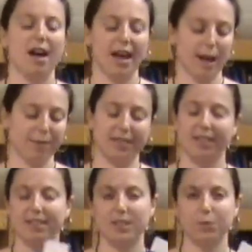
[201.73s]
I happened to
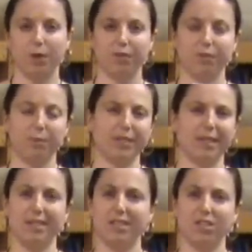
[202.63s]
get this one from
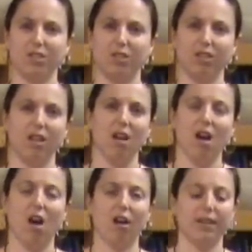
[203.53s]
Skin Digital
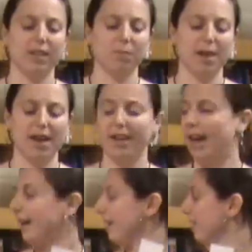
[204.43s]
on eBay,
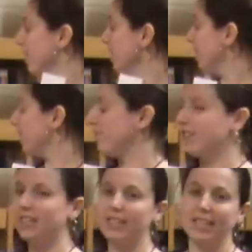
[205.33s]
and it
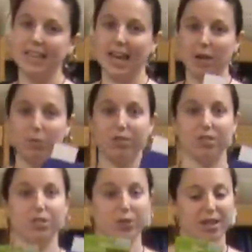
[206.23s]
conveniently came with
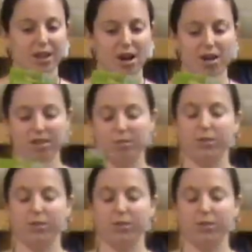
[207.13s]
a screen guard,